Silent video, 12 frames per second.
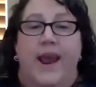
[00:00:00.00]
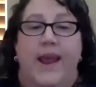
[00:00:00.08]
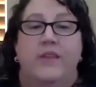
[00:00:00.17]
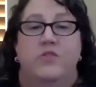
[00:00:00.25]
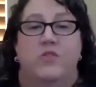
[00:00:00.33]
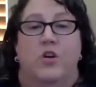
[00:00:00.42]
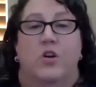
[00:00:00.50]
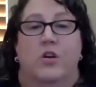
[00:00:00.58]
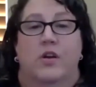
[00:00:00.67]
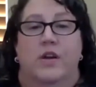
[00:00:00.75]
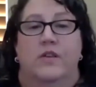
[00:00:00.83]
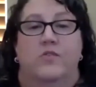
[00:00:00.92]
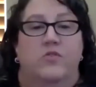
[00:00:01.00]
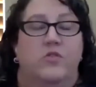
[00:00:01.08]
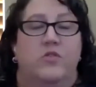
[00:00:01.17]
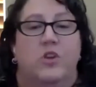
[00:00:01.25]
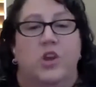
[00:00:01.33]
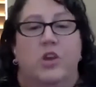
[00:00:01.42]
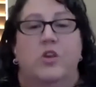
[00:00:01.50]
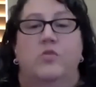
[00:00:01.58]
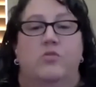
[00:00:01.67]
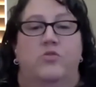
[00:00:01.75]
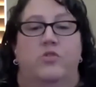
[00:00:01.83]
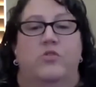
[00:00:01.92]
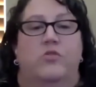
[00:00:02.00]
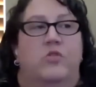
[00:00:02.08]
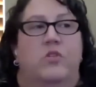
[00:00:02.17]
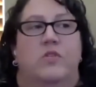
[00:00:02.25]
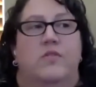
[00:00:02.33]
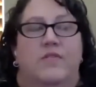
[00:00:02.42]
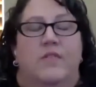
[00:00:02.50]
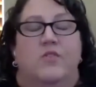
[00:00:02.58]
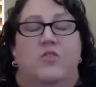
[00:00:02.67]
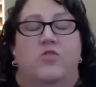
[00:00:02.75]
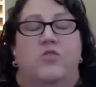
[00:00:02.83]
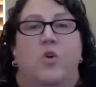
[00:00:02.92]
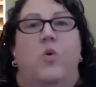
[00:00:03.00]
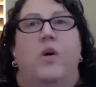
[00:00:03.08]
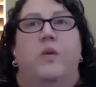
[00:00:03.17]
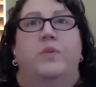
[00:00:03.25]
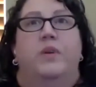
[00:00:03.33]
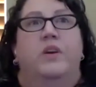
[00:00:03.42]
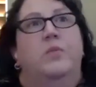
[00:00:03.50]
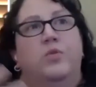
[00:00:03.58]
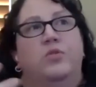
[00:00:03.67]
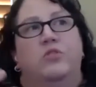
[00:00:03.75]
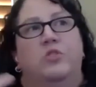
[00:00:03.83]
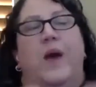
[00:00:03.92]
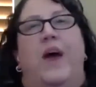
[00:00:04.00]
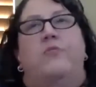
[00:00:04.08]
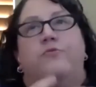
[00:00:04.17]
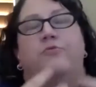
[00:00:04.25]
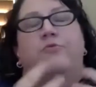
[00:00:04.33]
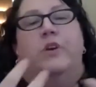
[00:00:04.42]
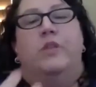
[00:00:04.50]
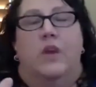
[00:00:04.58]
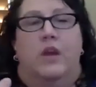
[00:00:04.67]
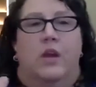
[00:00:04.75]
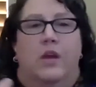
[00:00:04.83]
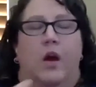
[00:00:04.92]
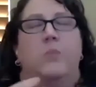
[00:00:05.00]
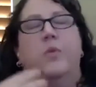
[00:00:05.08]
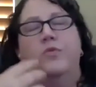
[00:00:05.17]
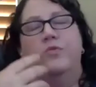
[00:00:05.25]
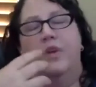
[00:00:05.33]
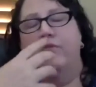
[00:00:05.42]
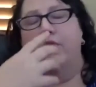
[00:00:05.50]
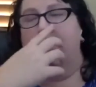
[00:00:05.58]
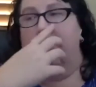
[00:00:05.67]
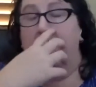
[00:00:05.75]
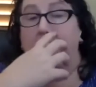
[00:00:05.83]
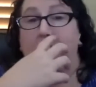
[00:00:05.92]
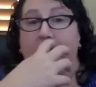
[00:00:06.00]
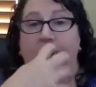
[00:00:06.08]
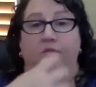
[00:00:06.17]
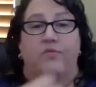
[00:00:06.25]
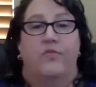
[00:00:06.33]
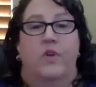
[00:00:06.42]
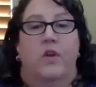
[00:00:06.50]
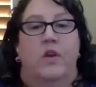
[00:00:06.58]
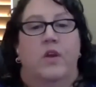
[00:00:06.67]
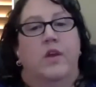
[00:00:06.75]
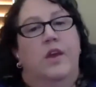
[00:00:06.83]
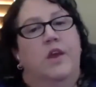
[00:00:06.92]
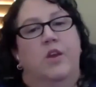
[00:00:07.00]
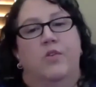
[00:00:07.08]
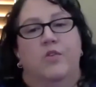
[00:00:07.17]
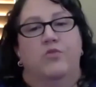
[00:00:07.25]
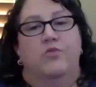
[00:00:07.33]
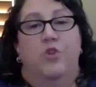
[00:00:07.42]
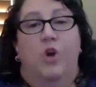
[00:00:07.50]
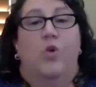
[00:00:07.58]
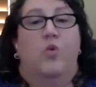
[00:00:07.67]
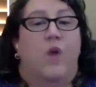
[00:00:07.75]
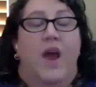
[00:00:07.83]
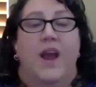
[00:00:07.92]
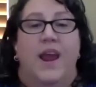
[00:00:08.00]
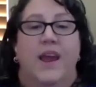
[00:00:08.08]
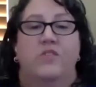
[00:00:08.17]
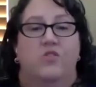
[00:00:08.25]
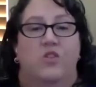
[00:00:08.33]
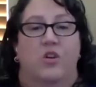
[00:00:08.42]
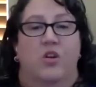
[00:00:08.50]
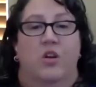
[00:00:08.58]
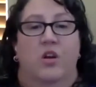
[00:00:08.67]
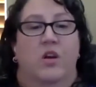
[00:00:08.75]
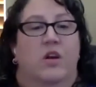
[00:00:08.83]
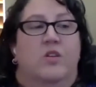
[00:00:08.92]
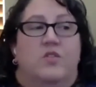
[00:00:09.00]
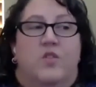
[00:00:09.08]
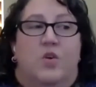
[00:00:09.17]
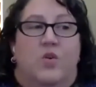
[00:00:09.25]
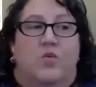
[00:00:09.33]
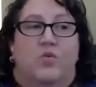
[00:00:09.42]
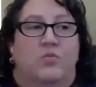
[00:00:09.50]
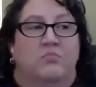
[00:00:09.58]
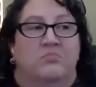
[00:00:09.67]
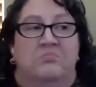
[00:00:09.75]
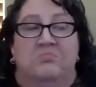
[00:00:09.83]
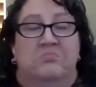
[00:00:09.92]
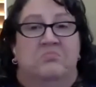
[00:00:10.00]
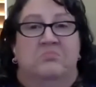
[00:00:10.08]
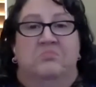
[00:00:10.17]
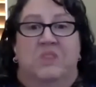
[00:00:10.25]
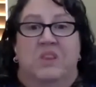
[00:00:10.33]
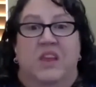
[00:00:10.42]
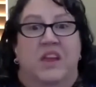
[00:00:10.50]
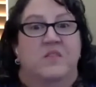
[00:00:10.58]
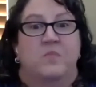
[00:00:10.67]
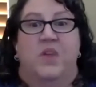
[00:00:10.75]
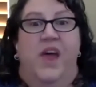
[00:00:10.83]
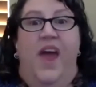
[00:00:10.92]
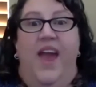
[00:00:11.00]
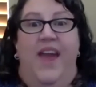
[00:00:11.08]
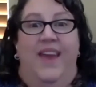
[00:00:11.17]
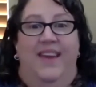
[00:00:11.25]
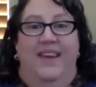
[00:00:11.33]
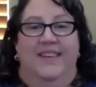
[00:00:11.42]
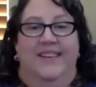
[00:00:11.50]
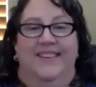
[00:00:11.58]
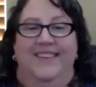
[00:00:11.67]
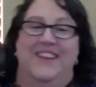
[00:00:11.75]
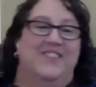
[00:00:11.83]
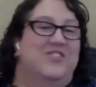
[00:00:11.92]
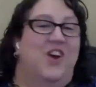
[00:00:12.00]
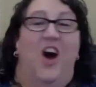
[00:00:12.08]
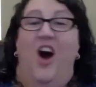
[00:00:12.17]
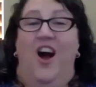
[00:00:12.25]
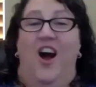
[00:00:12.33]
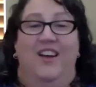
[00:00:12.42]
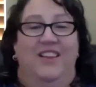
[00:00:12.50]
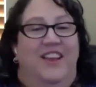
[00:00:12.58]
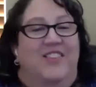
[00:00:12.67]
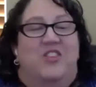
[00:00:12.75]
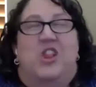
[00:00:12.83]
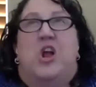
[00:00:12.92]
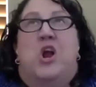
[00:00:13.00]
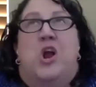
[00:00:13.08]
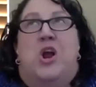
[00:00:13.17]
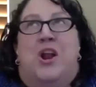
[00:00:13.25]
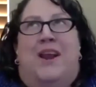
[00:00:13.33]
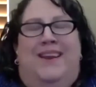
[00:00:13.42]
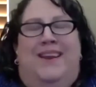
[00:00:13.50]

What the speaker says: answer. It's just huge. It's so applicable to everything, almost everything in life. There's no right answer. So let's play, let's talk, let's learn.